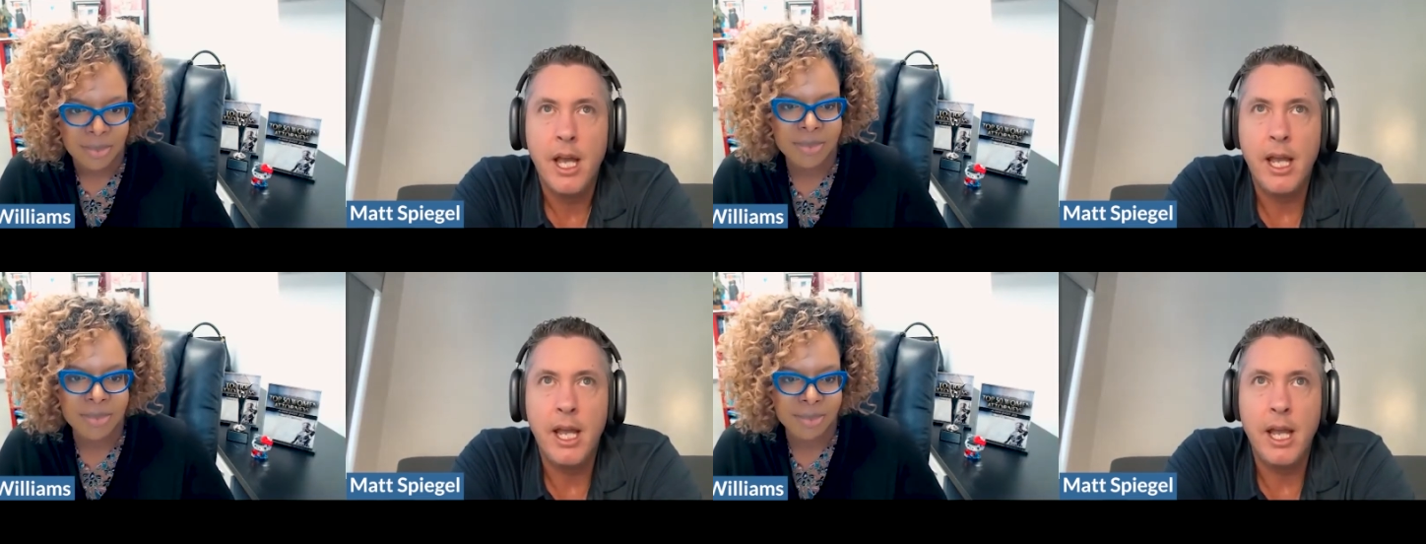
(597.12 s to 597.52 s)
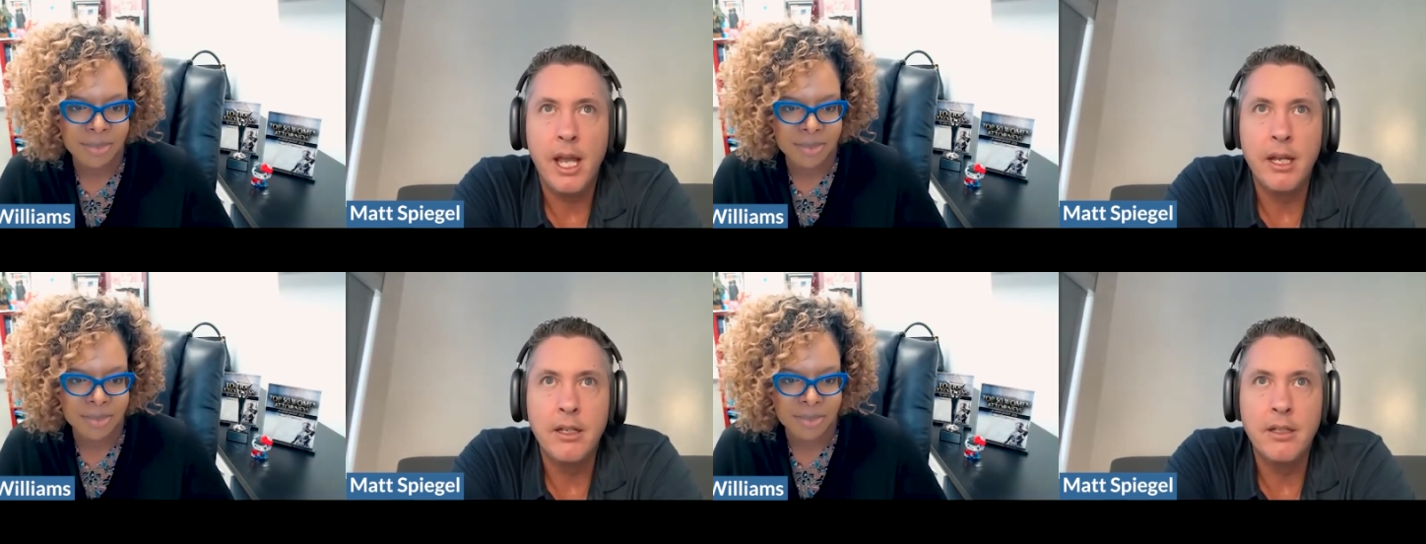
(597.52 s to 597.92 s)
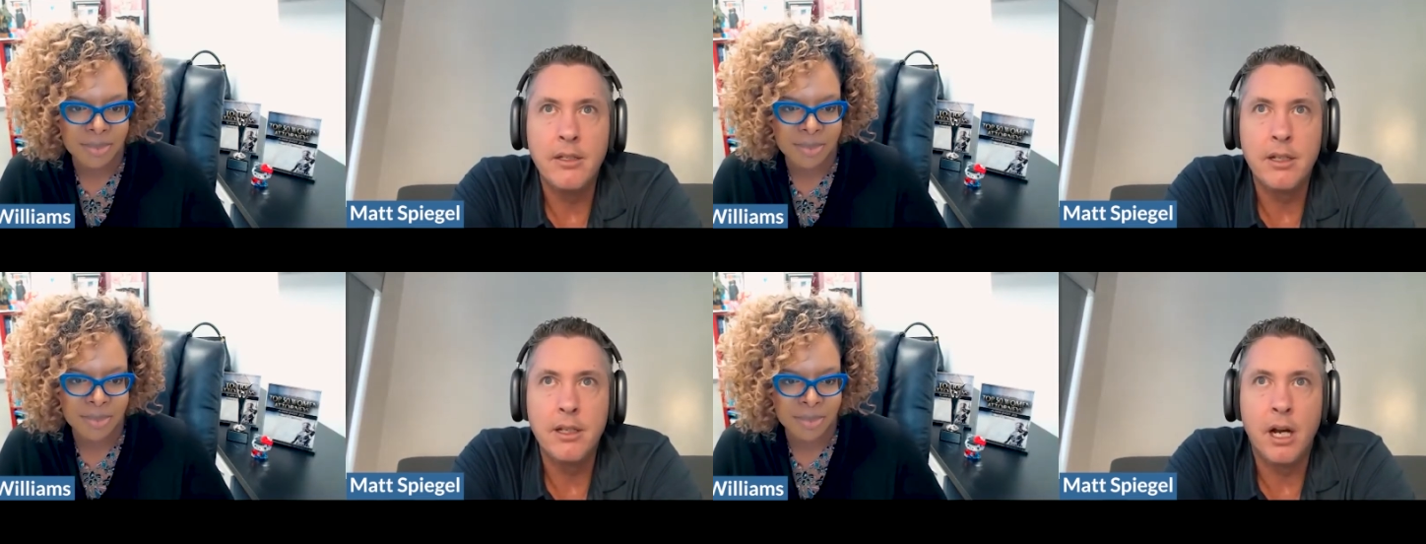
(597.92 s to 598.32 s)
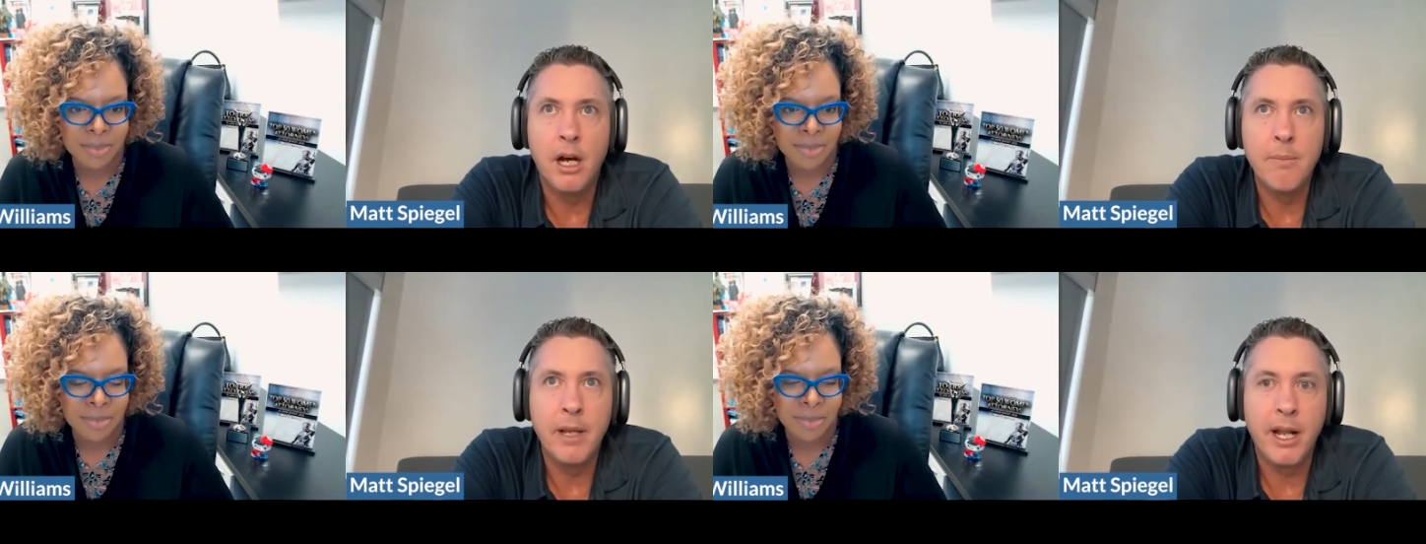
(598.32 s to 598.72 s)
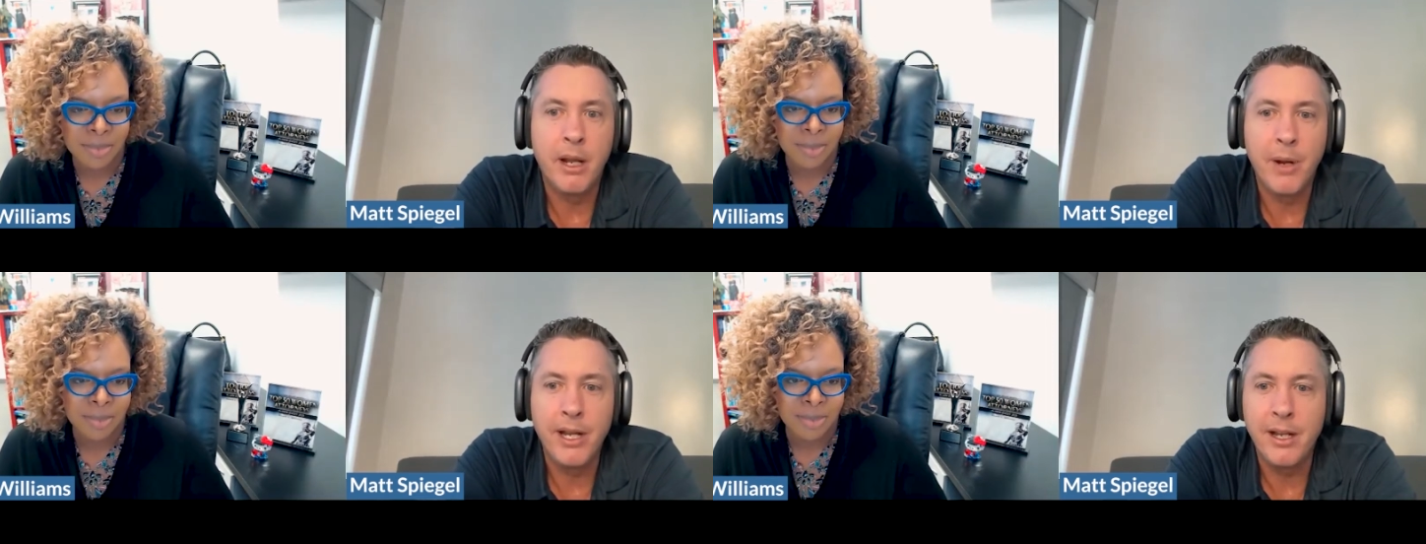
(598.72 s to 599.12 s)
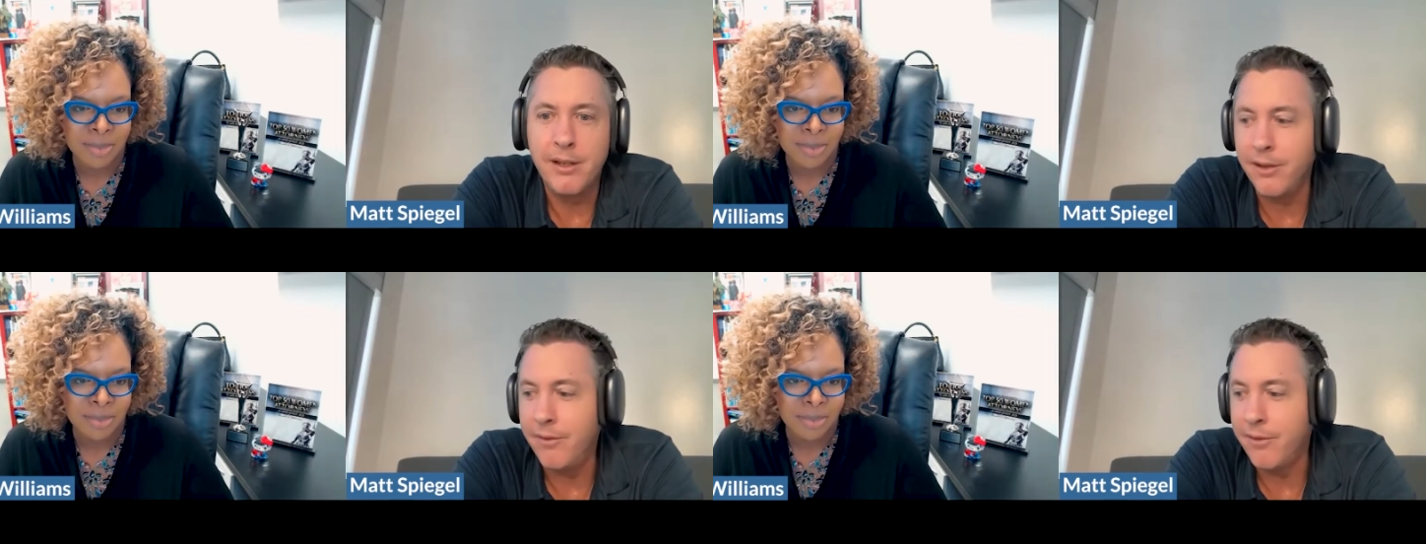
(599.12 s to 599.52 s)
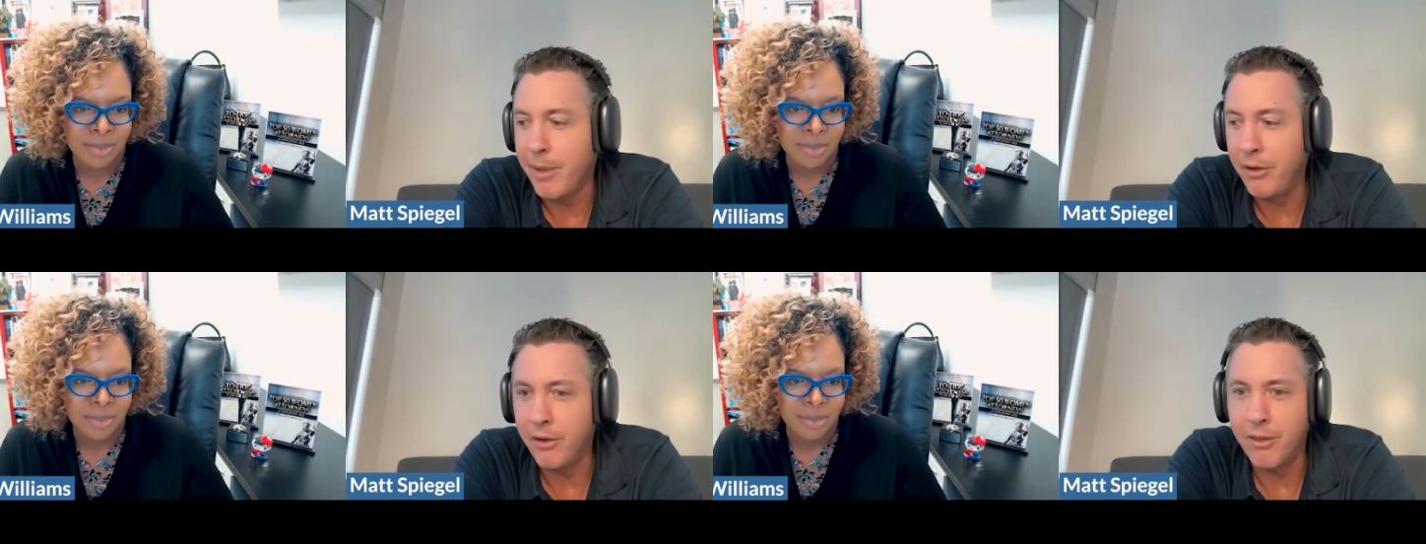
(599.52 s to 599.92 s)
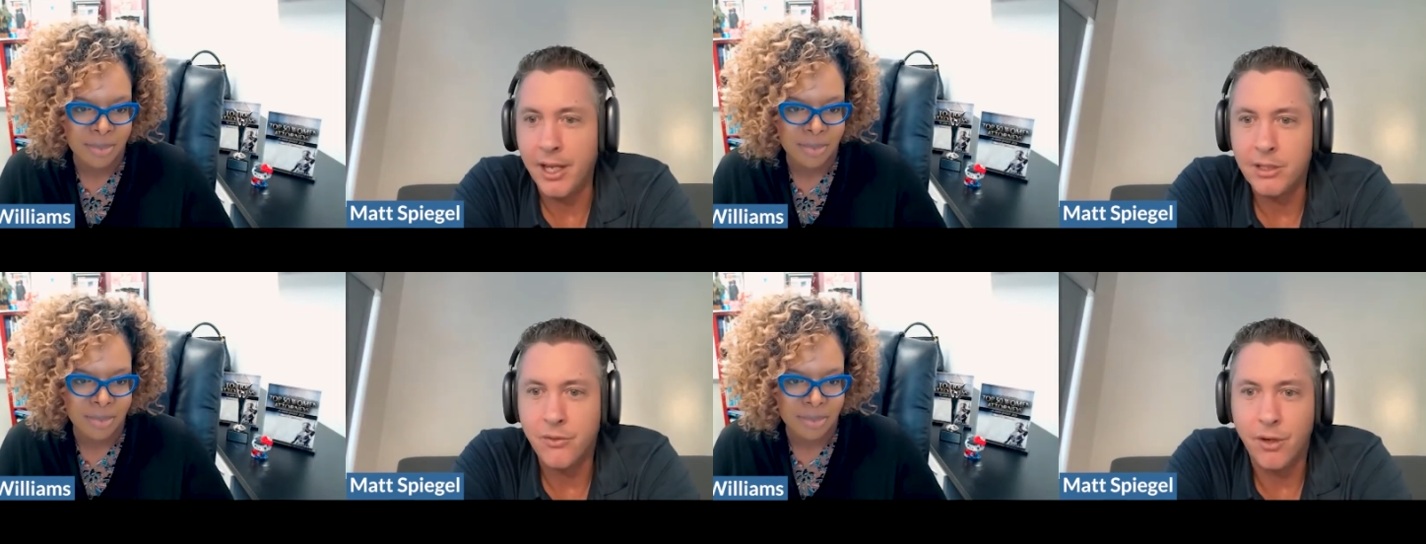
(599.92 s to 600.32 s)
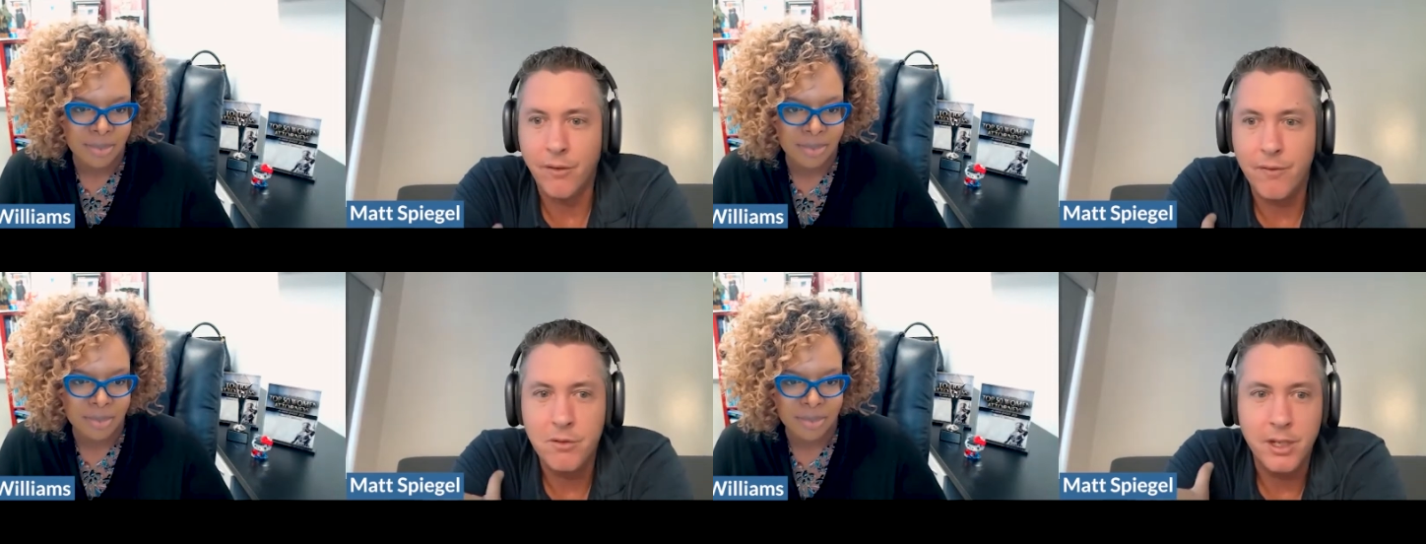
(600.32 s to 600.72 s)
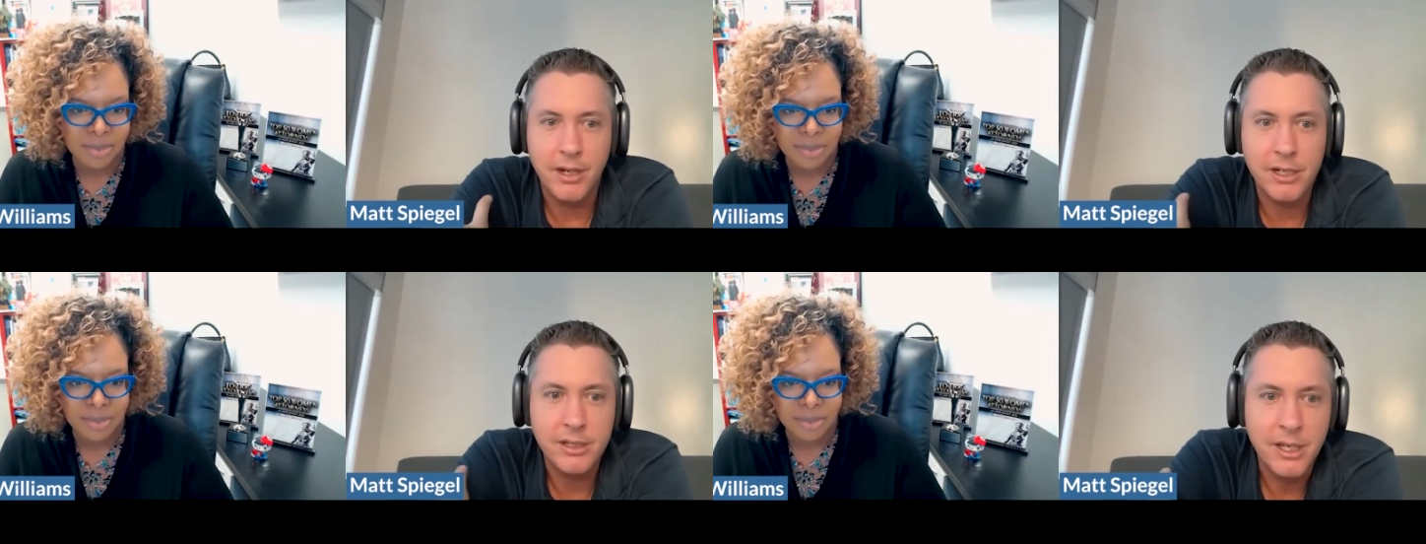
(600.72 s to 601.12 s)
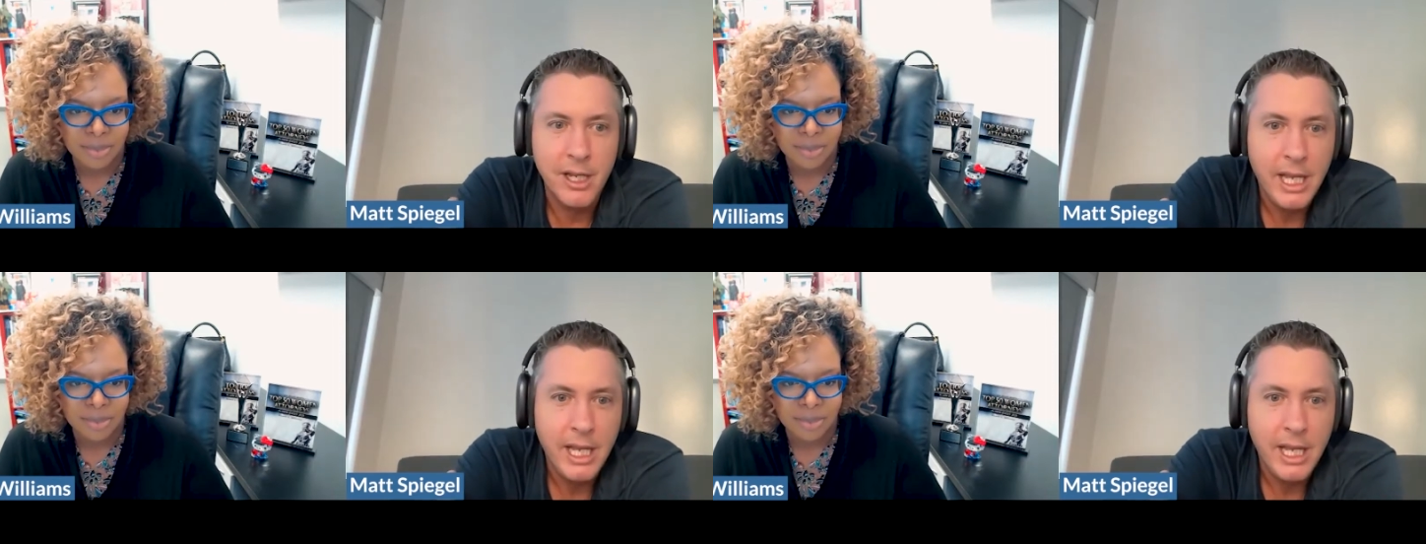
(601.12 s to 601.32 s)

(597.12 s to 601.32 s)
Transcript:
Speaker 1: and, um, and I went and did some other things for a few years.